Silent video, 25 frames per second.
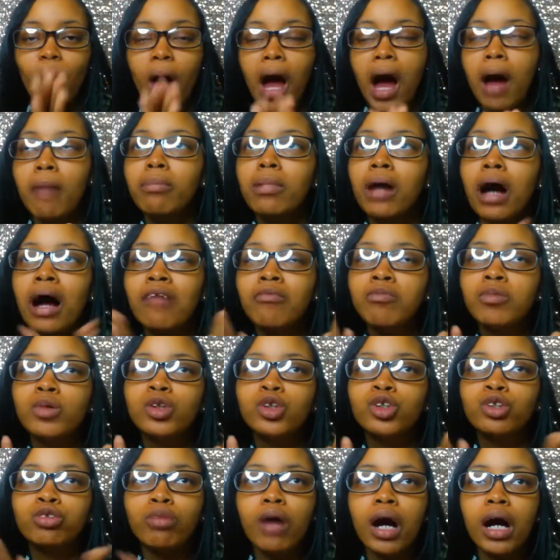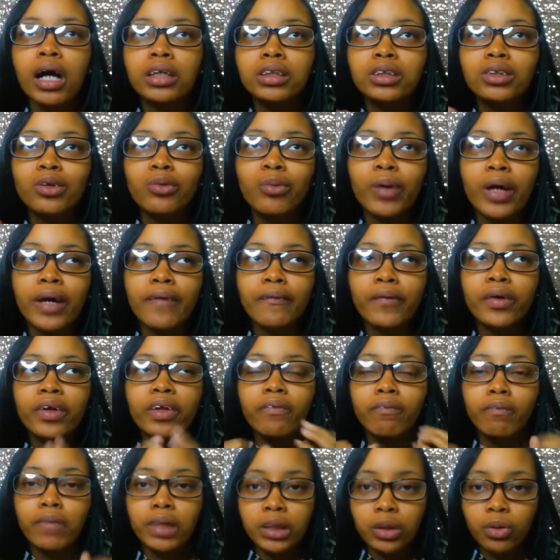I've, I've been trying to wait for
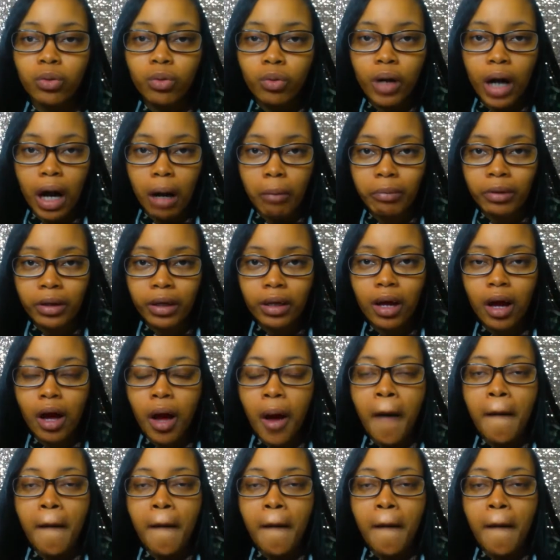the physical copy,